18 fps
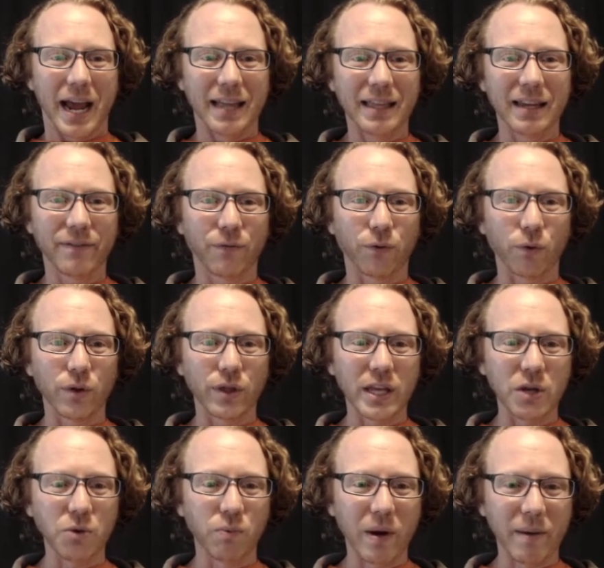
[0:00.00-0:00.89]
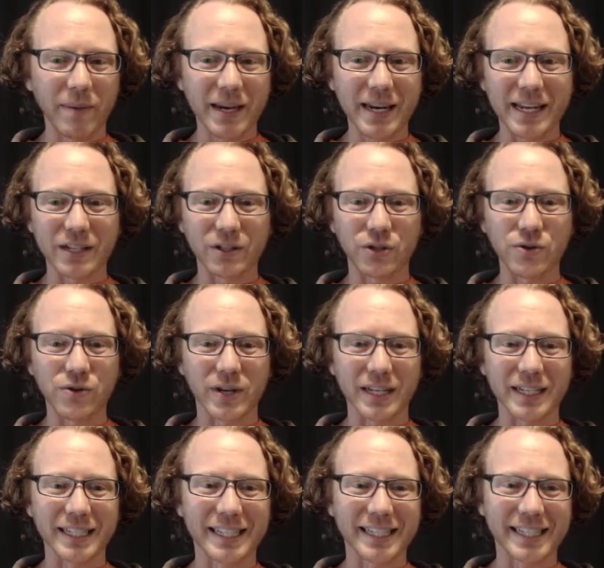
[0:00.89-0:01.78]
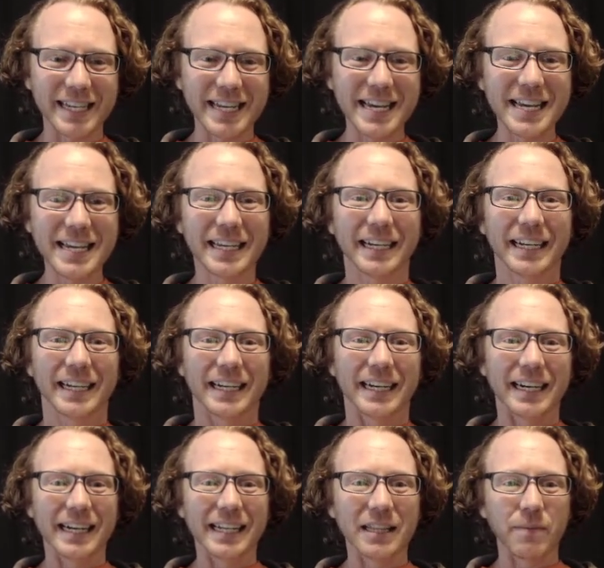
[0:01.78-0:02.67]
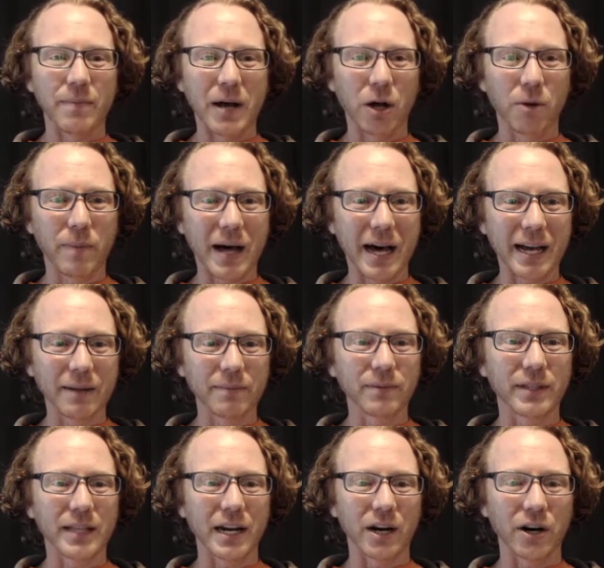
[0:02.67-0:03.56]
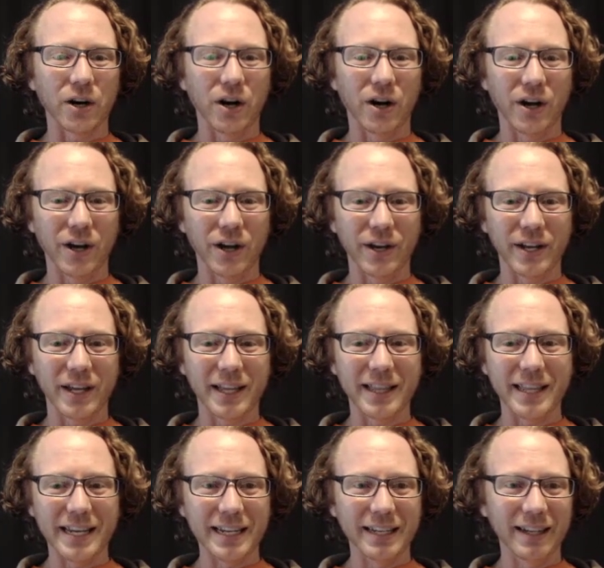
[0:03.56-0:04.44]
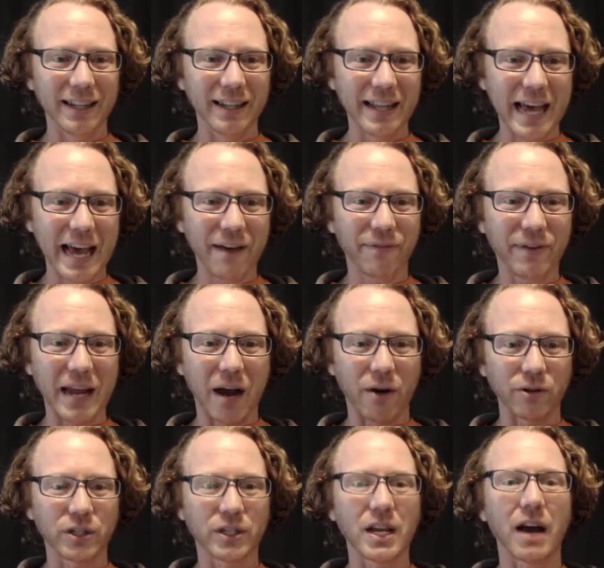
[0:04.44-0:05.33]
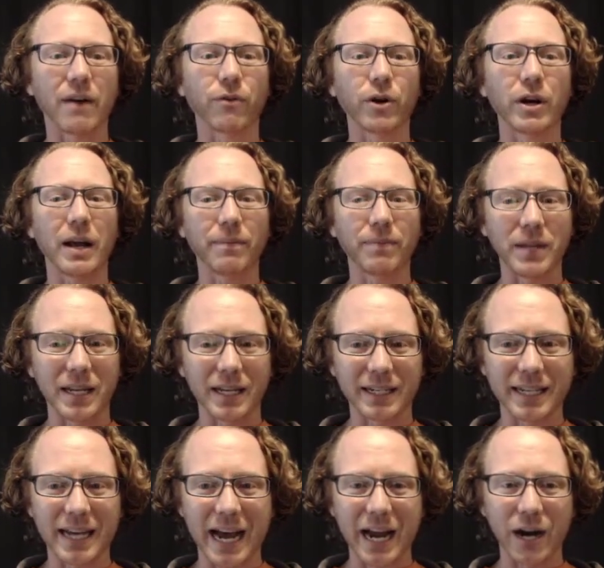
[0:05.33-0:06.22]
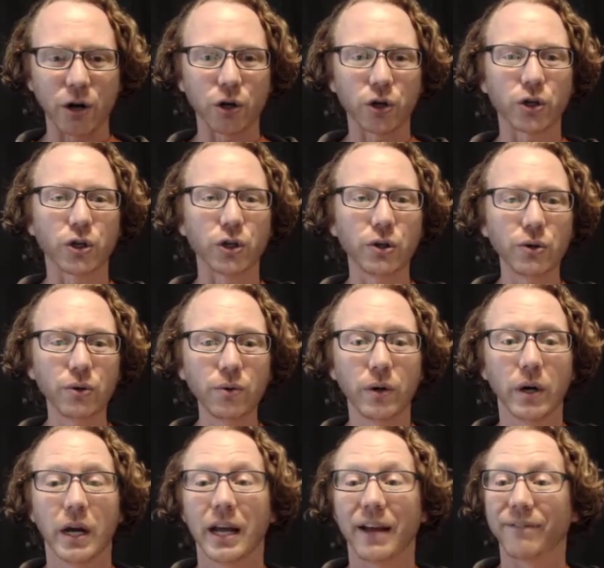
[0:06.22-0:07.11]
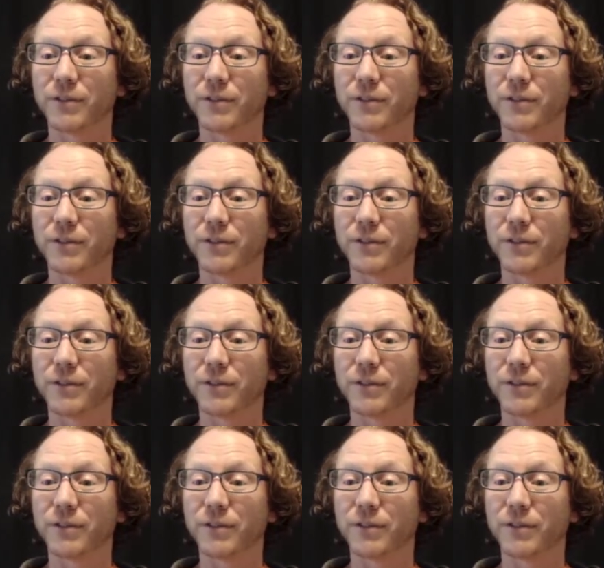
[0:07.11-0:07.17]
And then for the women, as you can see, the bell bottoms there on the left, how it's covering up the entire shoe.